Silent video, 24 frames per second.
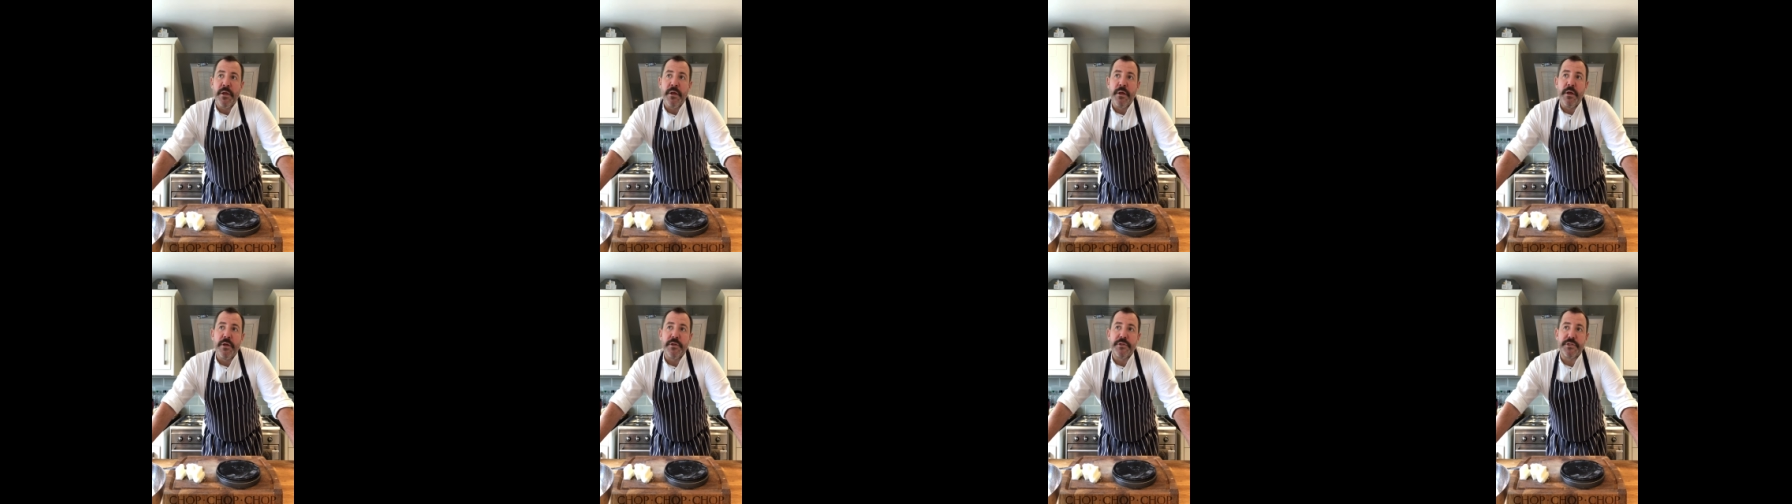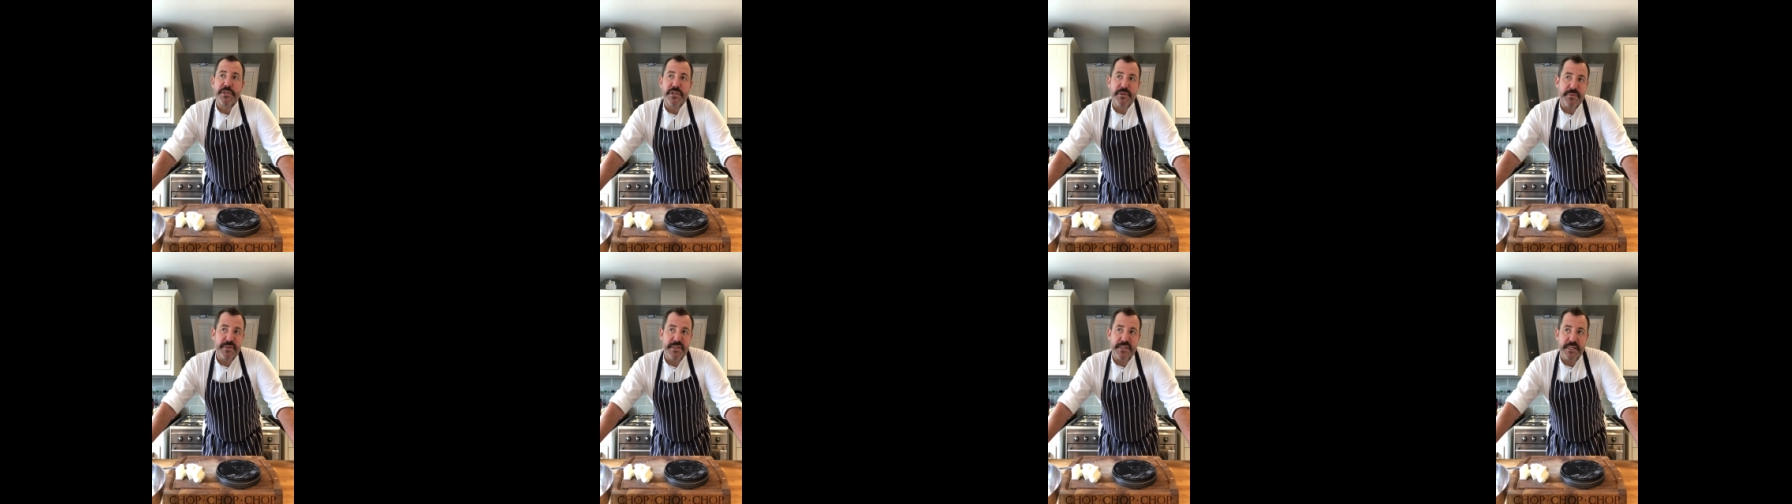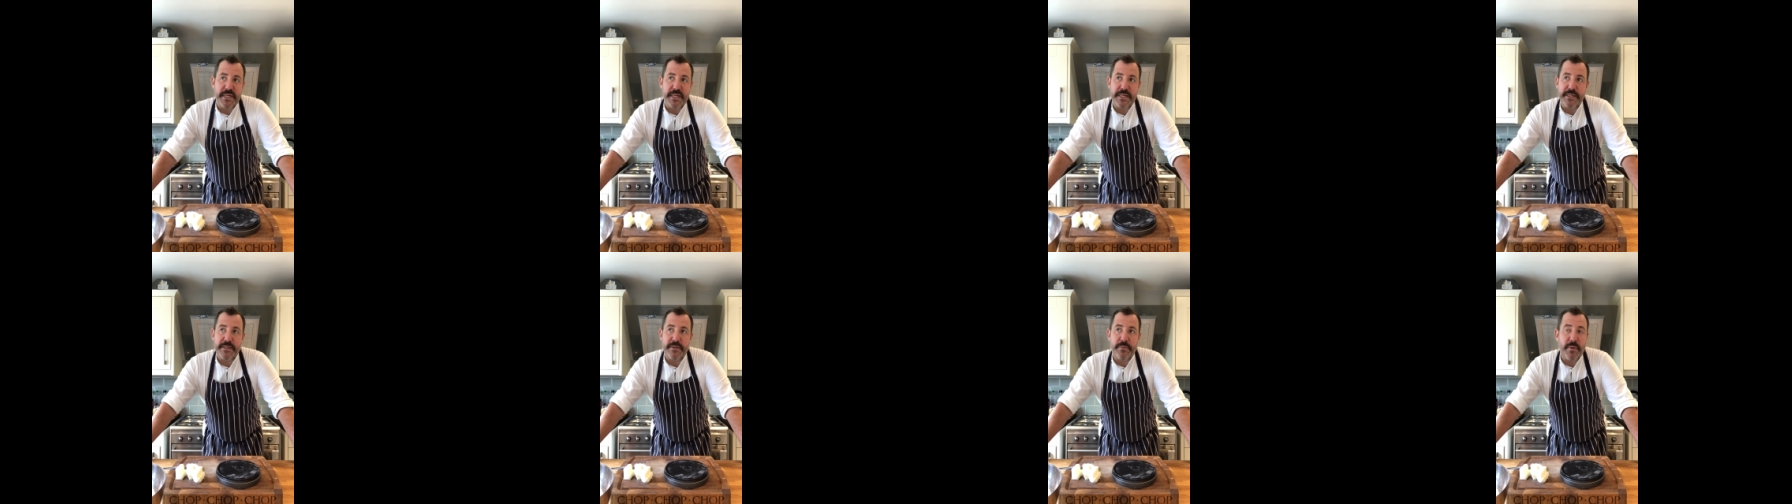stewing
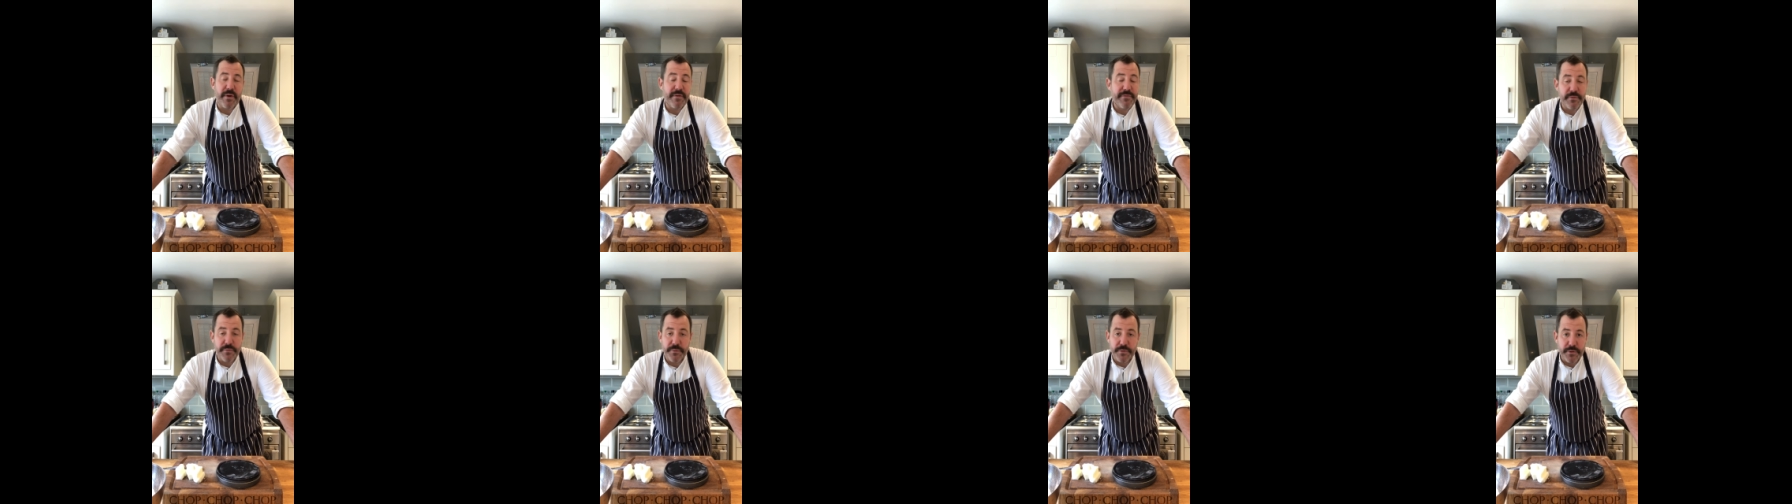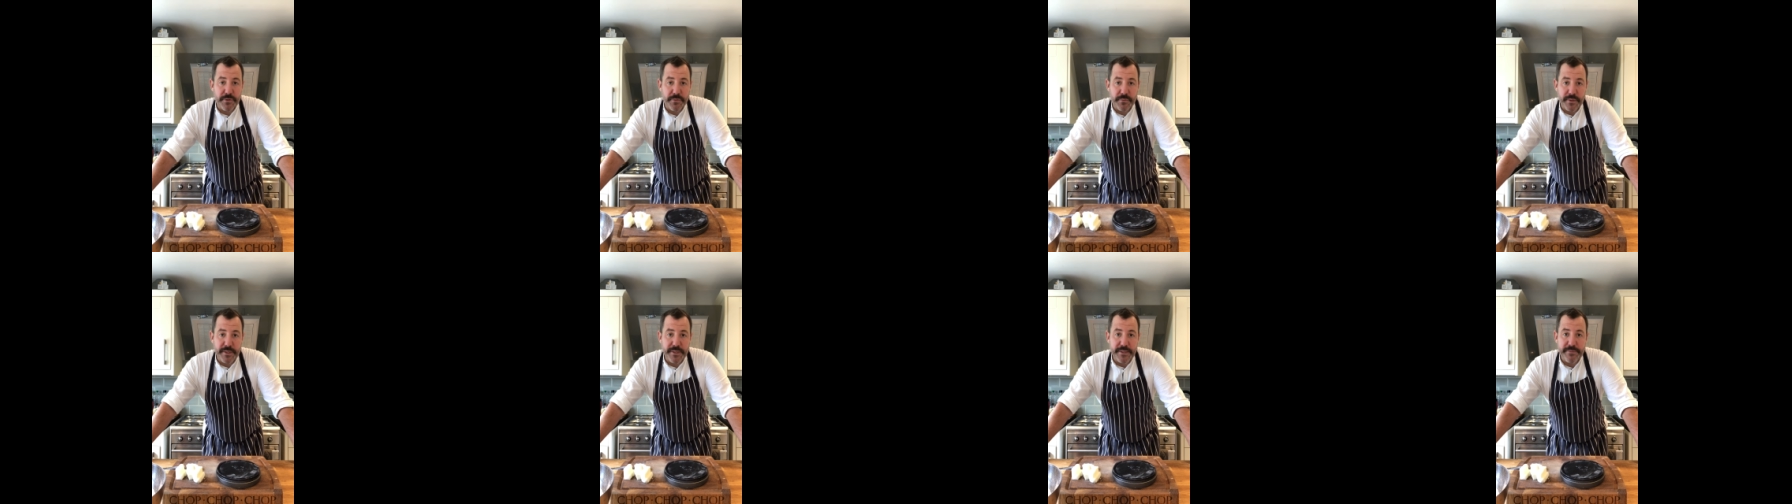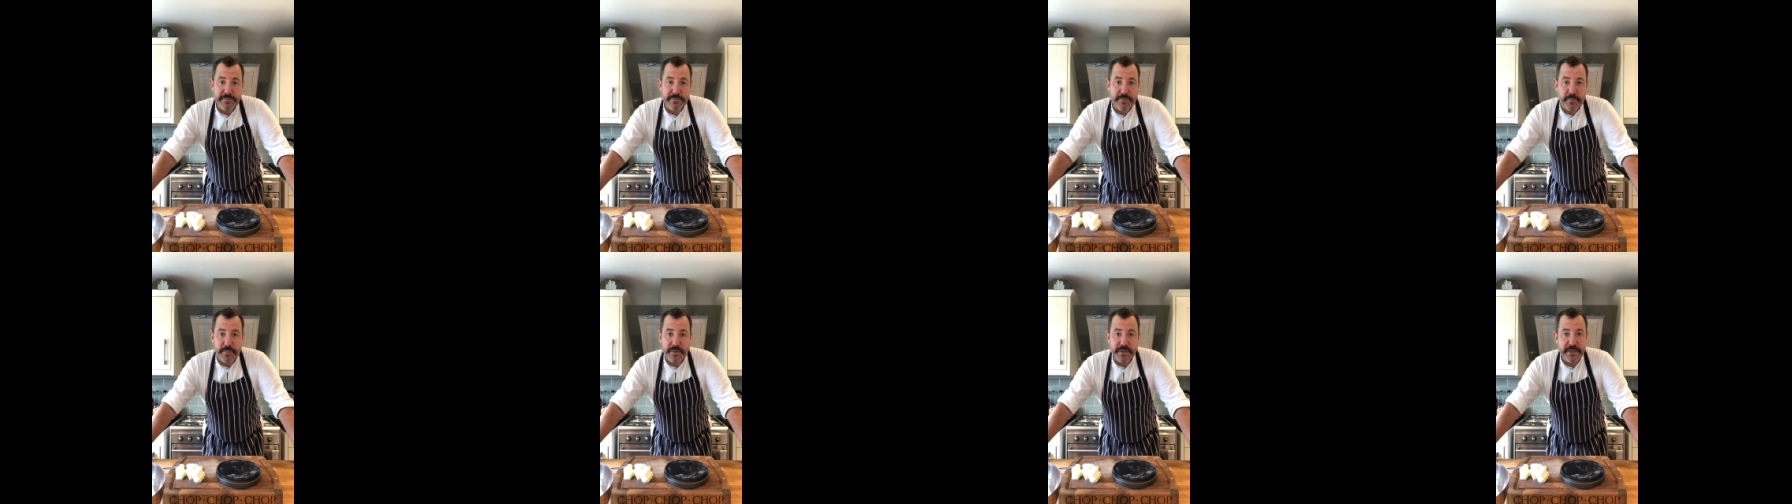steak, whatever you want to call it,
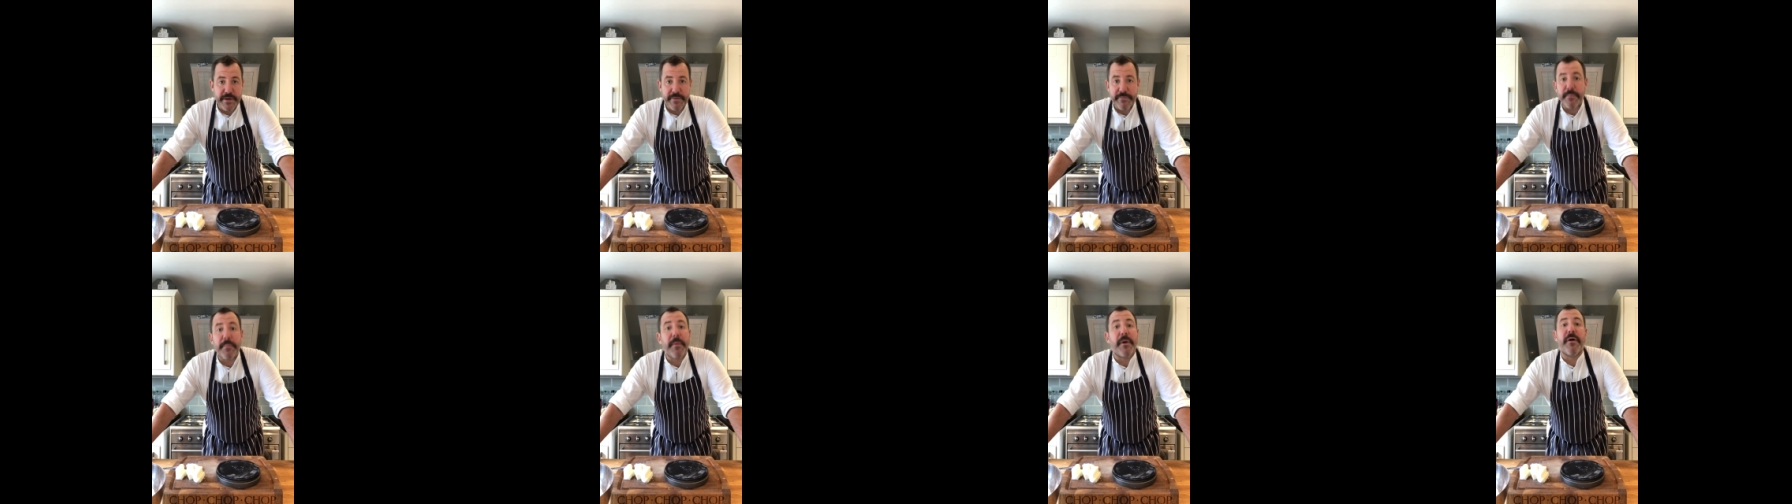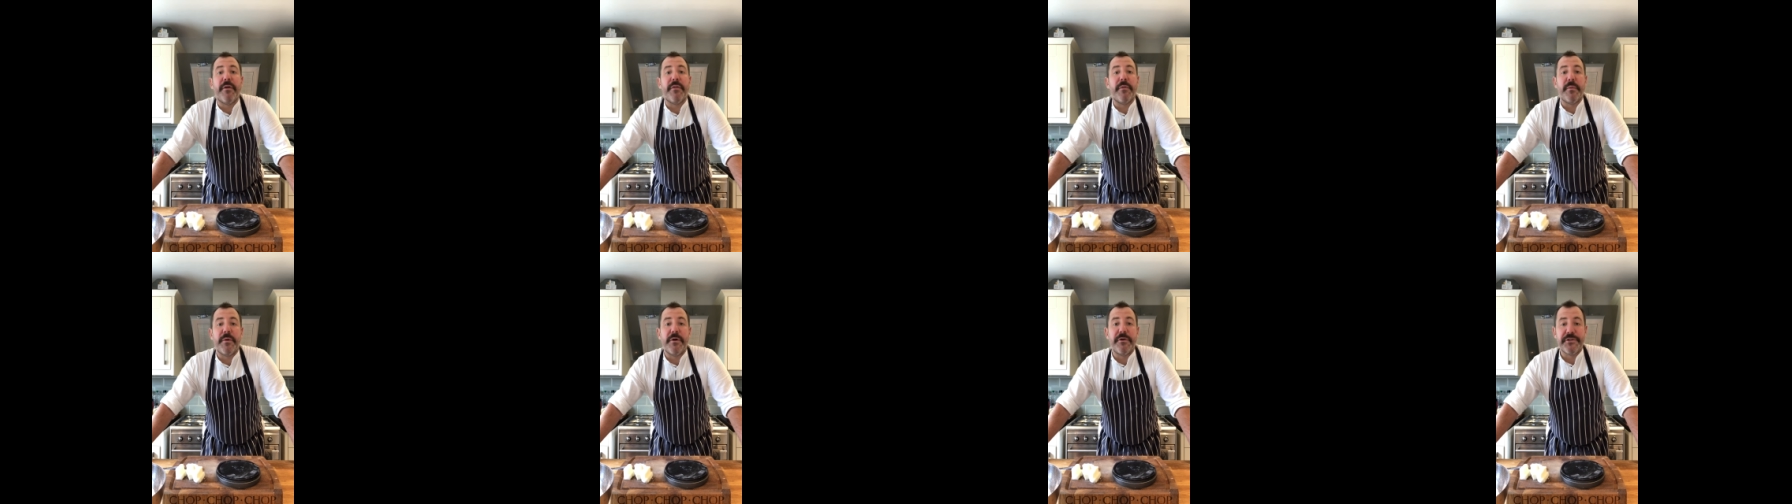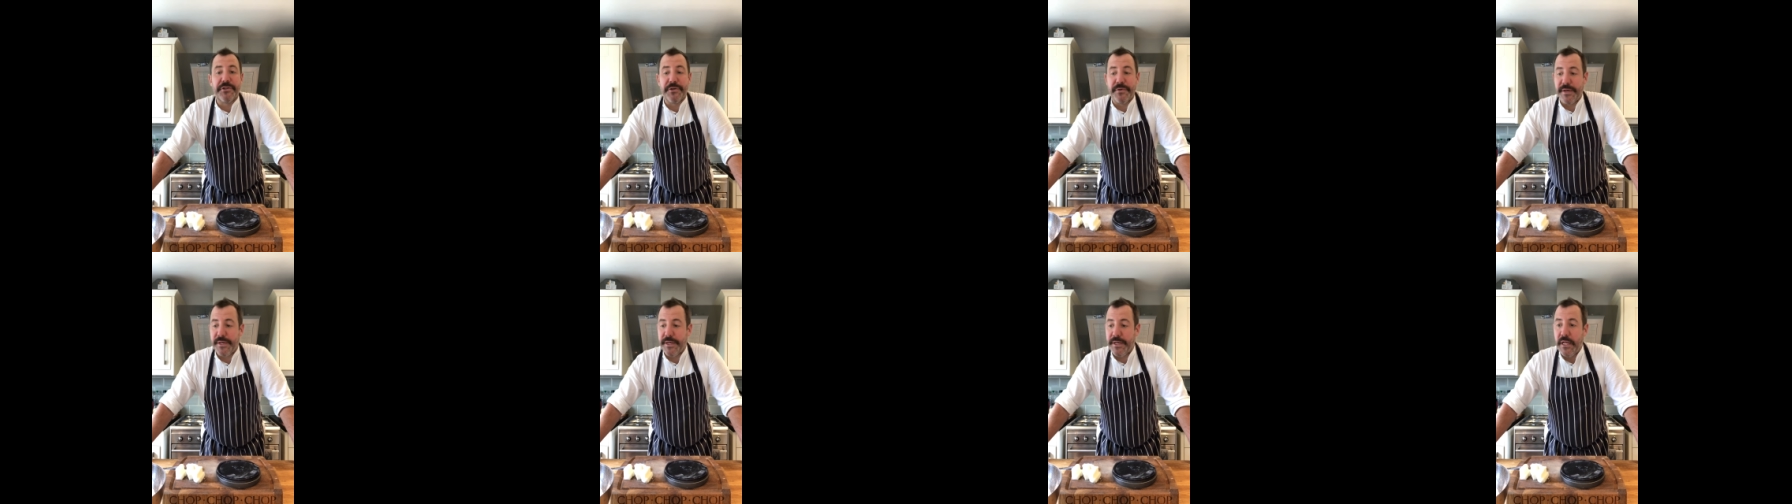from whichever part of the world
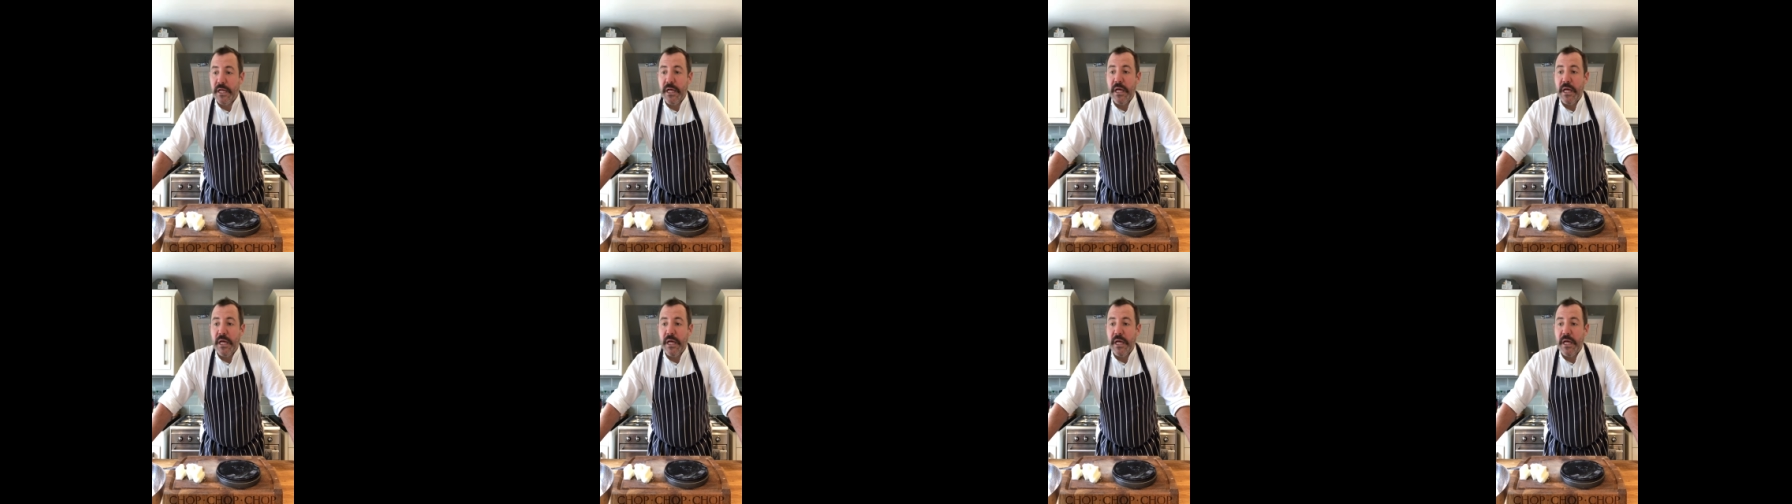you're in.